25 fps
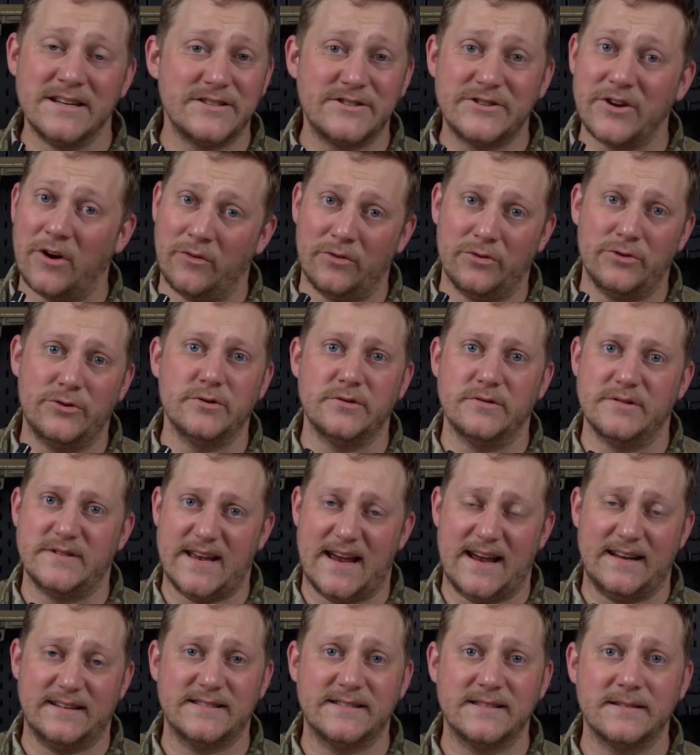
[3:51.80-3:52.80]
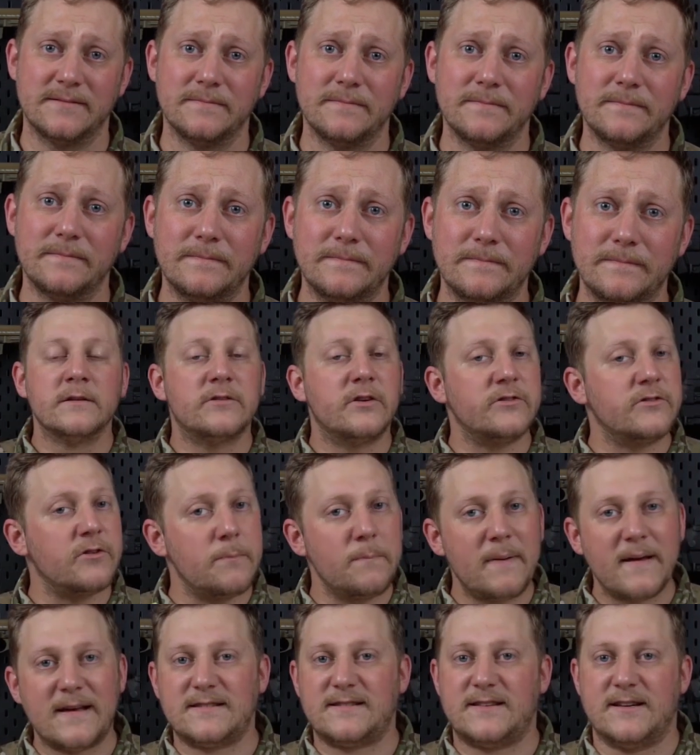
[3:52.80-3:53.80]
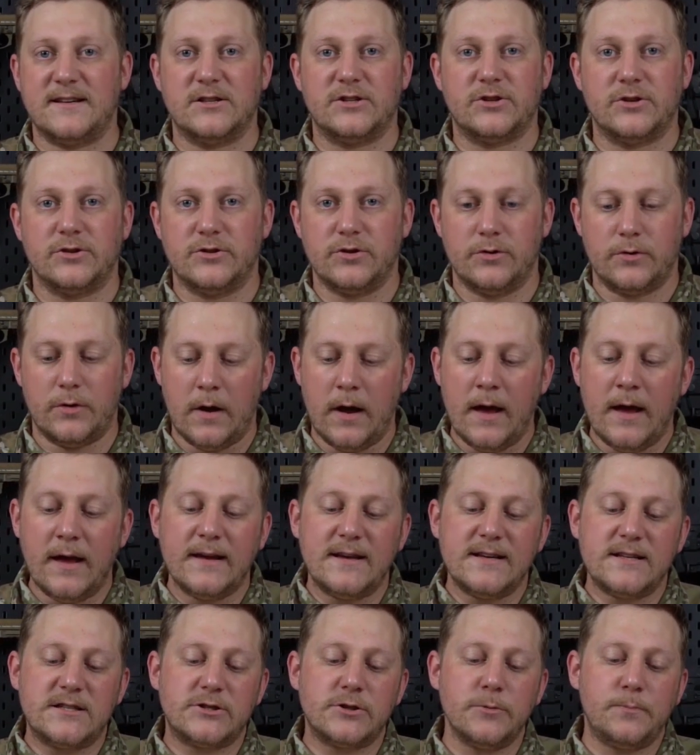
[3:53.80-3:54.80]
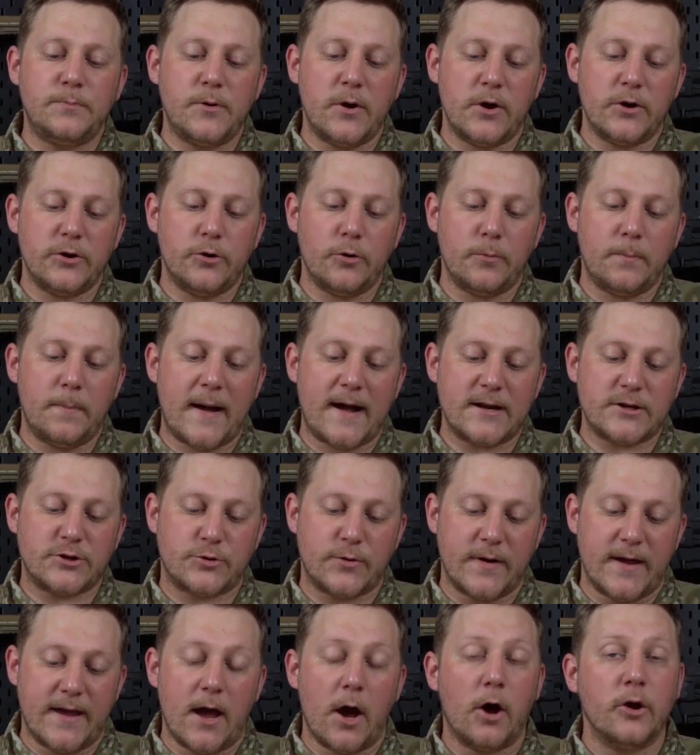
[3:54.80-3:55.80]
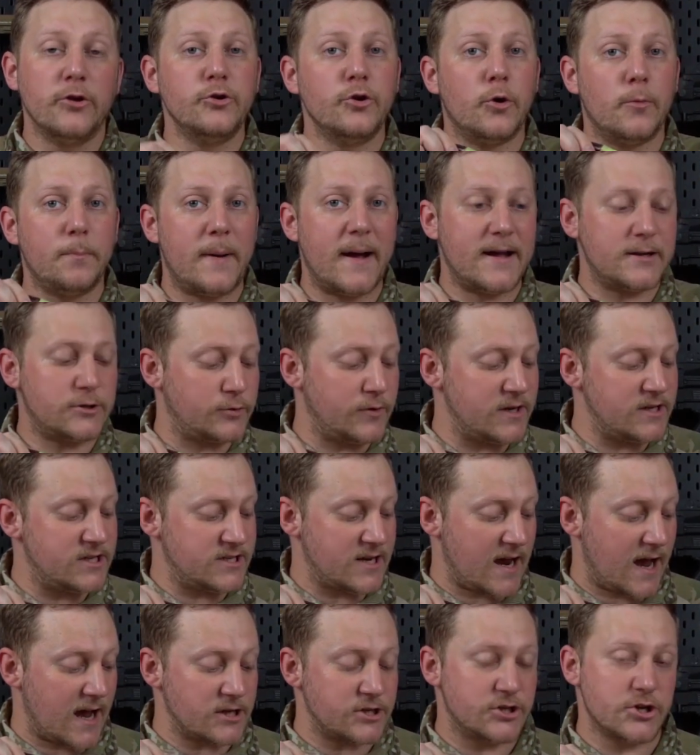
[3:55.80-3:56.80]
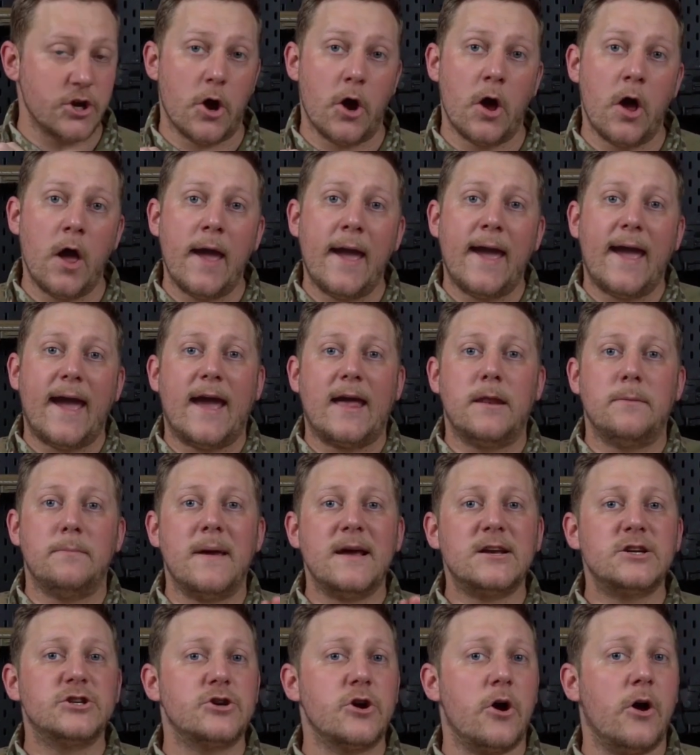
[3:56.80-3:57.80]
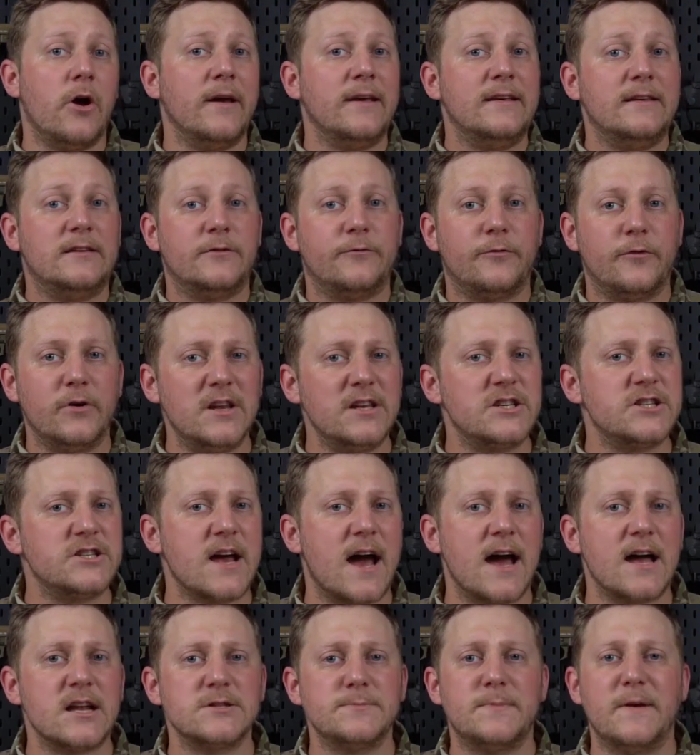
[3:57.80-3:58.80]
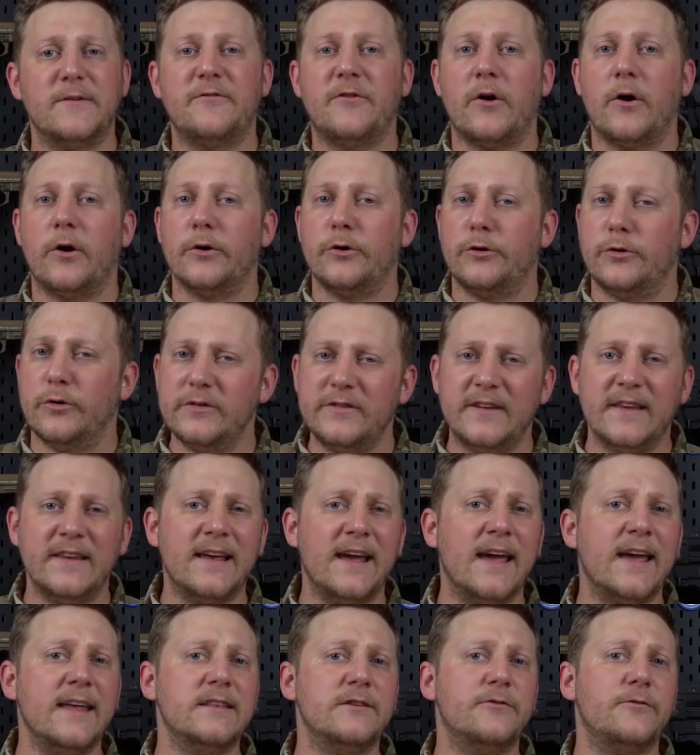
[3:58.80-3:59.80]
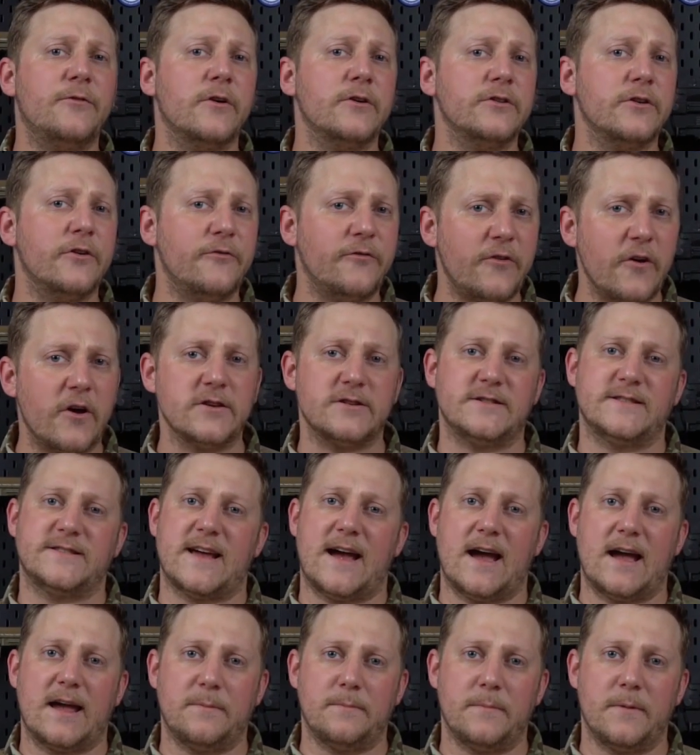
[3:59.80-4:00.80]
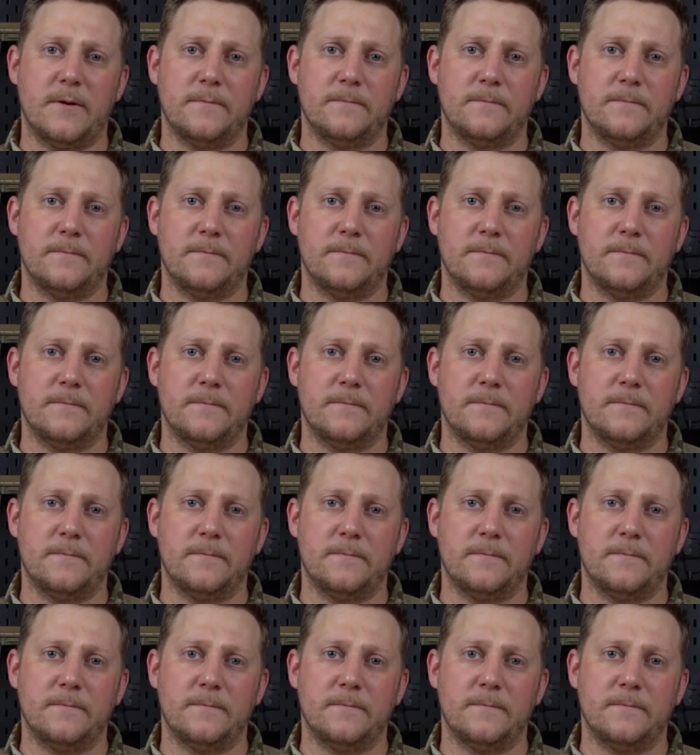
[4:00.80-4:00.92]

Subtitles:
Don't do that. So the best thing to do is to plug your battery on your battery charger and make sure it's fully charged before using it for the first time.